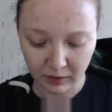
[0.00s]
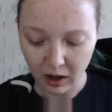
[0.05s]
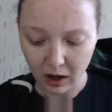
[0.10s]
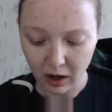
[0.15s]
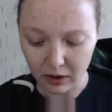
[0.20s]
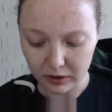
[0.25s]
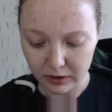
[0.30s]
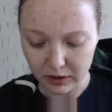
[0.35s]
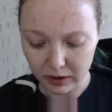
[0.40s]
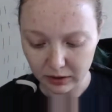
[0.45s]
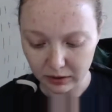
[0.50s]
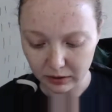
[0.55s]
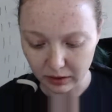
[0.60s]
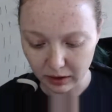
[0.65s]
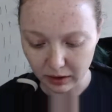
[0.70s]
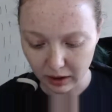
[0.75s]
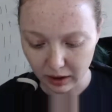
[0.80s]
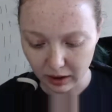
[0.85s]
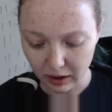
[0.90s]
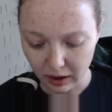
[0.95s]
Also,
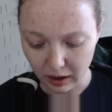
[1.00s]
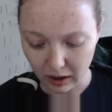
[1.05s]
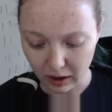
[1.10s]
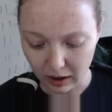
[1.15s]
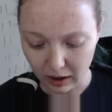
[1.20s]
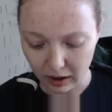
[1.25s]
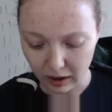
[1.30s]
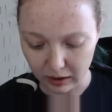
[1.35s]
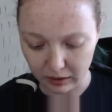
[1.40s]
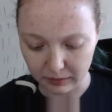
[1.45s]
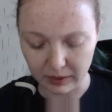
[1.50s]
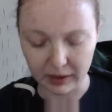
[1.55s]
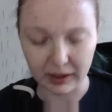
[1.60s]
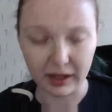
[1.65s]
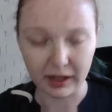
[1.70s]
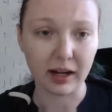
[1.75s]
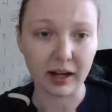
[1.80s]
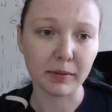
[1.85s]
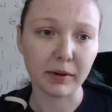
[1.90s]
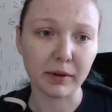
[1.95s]

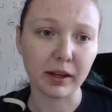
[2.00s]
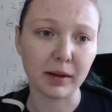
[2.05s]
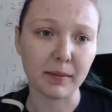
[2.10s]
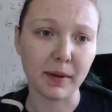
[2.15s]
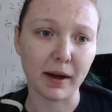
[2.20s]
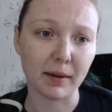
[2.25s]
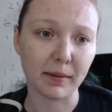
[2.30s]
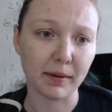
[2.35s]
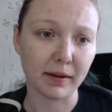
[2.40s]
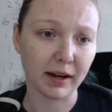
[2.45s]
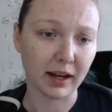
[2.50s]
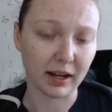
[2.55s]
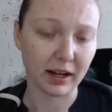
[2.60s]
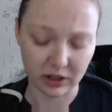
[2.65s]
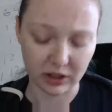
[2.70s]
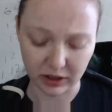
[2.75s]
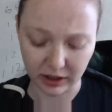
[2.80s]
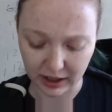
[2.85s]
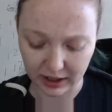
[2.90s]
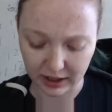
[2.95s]
again, I'm really bad about
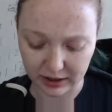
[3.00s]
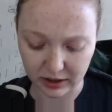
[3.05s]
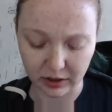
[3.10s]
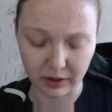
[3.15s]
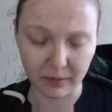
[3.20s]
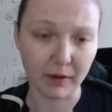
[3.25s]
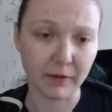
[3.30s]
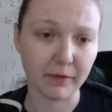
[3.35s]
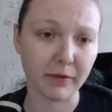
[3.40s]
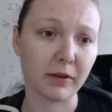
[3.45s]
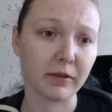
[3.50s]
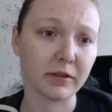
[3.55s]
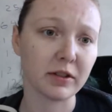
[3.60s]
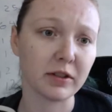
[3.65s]
actually answering my phone.